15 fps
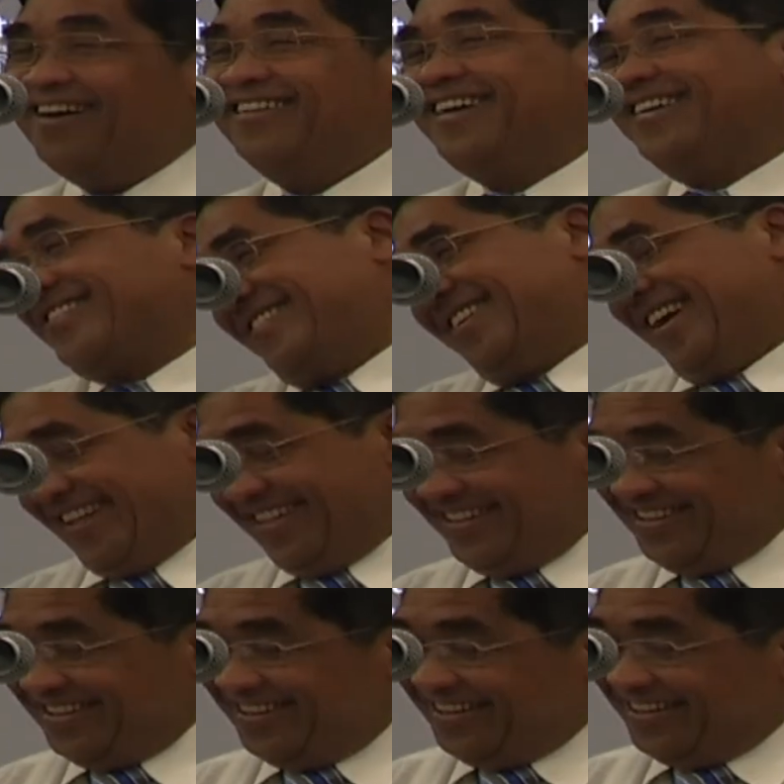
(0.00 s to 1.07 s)
That's sad.
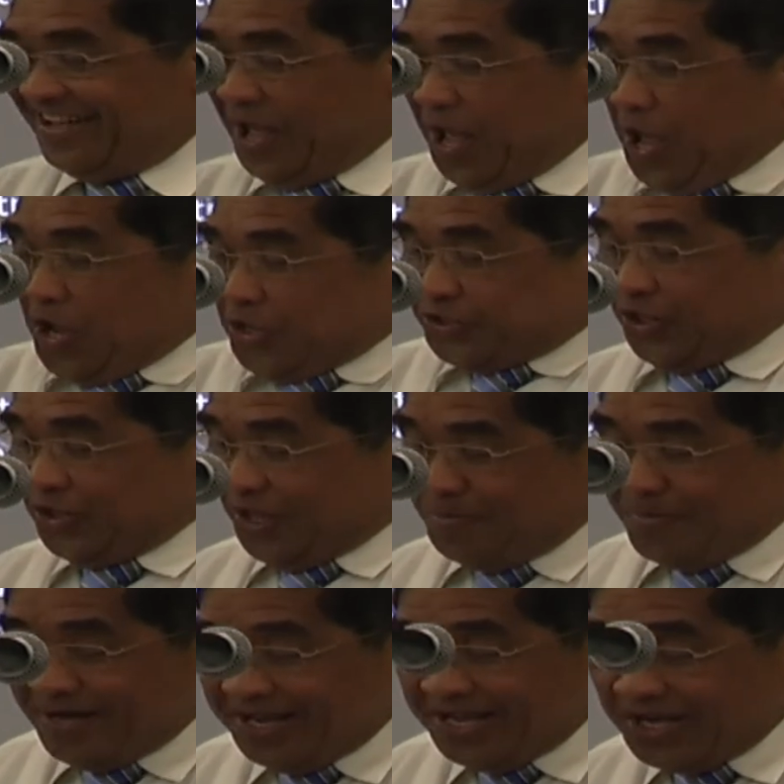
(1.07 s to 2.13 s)
So
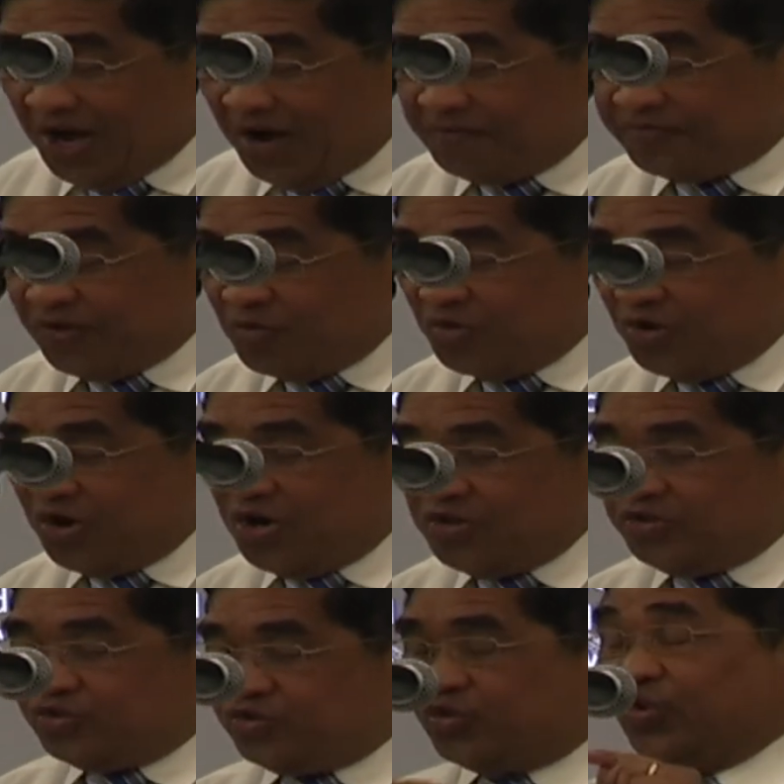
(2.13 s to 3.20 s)
the meaning of the
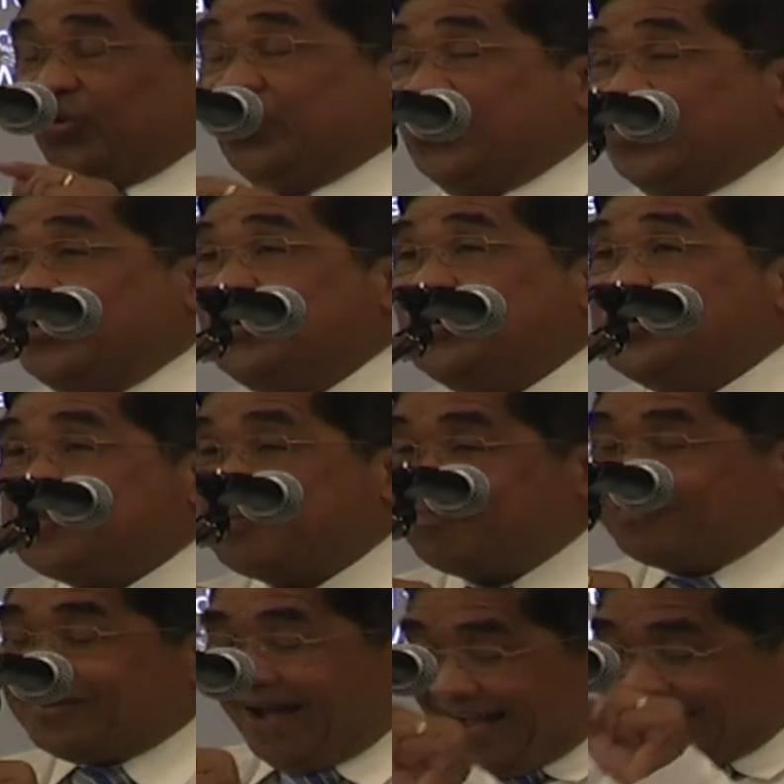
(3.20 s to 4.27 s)
word true,
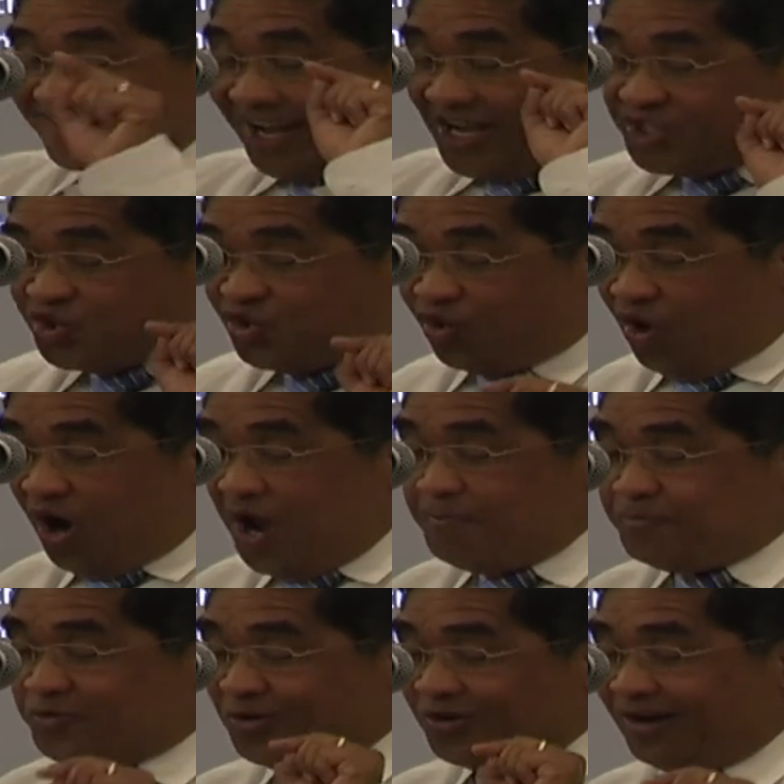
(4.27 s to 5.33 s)
as
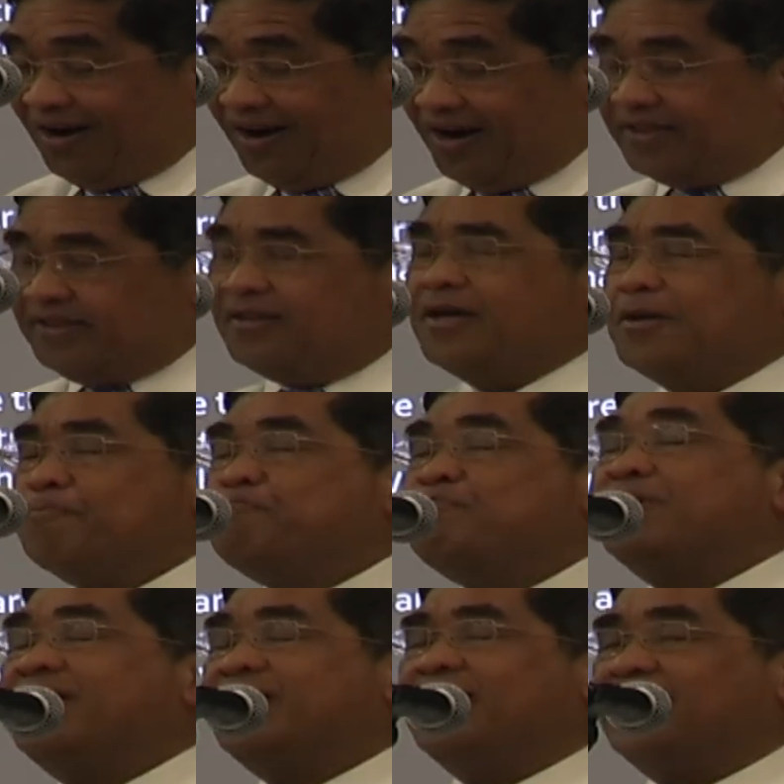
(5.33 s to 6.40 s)
ascribed to God,
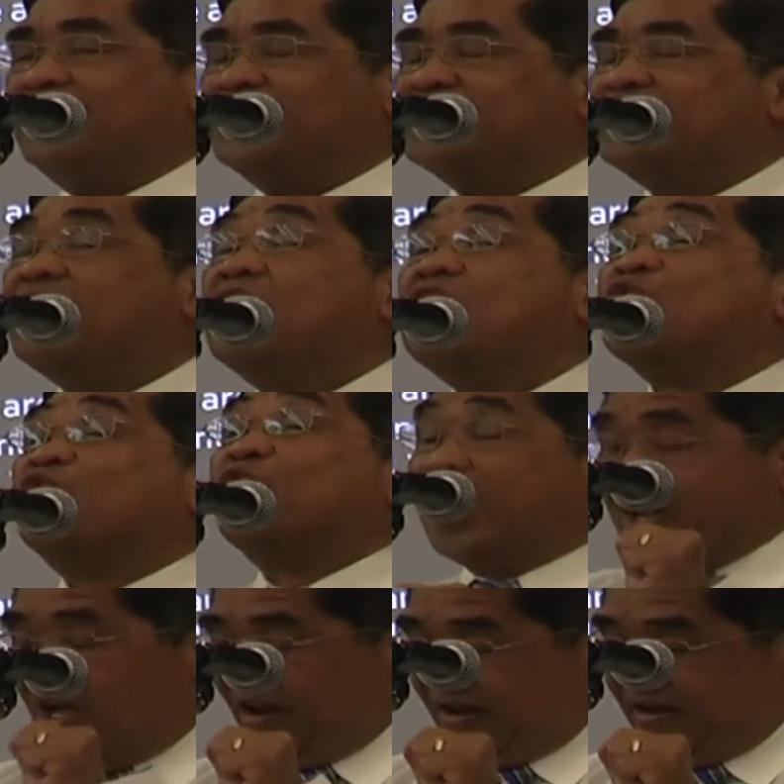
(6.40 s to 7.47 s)
means
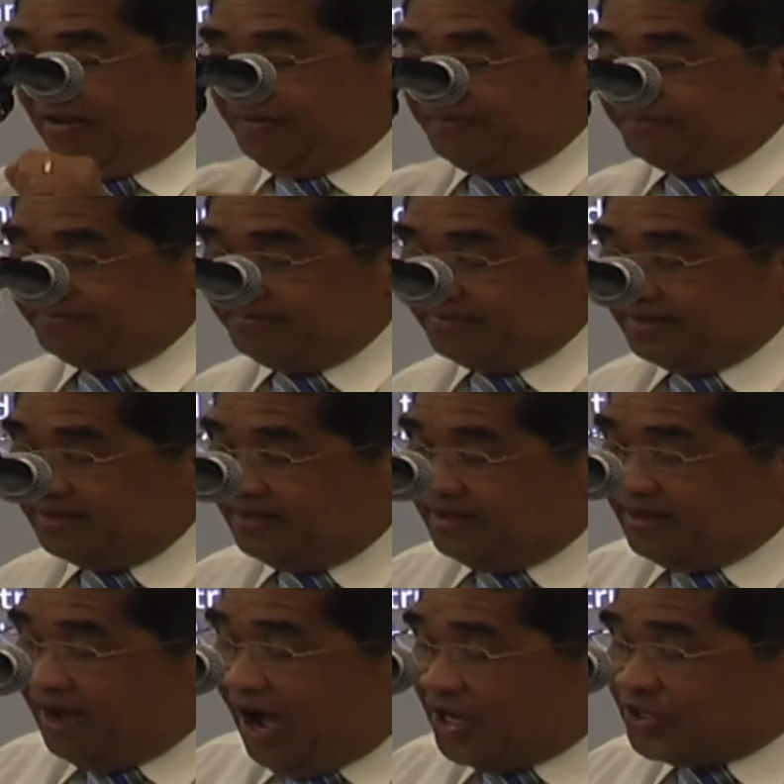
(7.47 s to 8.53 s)
real,
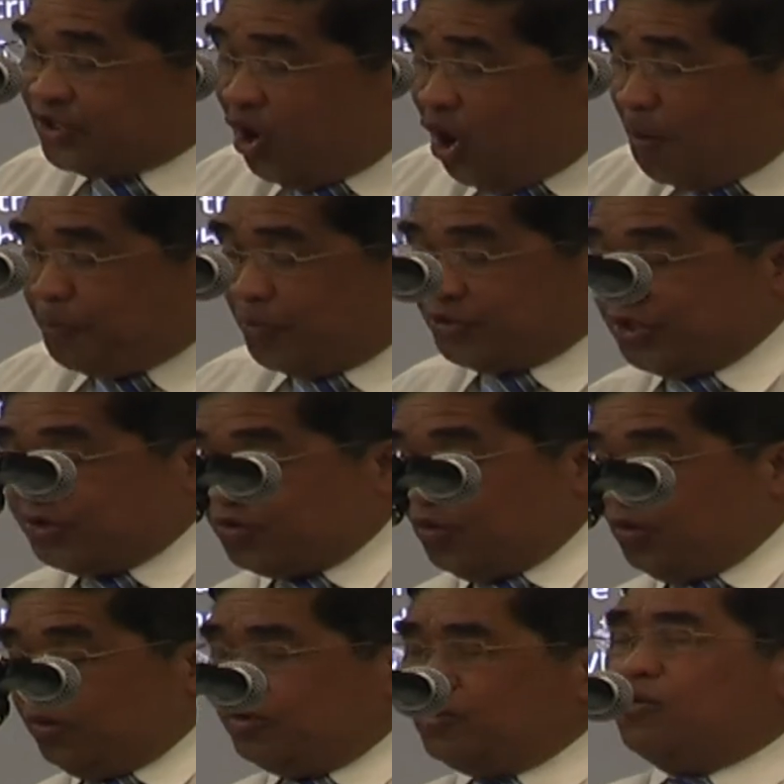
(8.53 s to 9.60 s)
as opposite
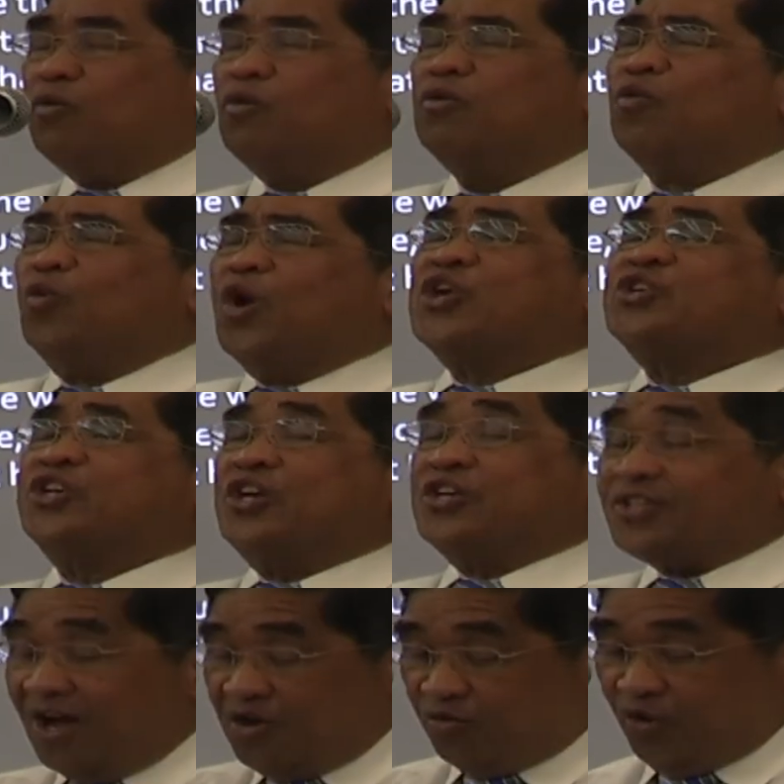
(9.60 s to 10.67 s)
to which
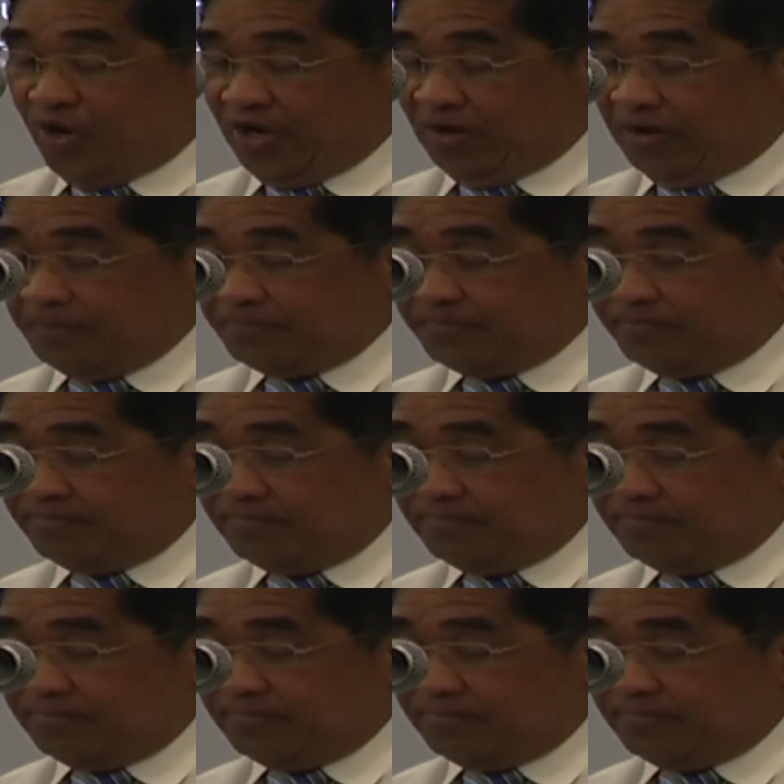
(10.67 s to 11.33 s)
is unreal.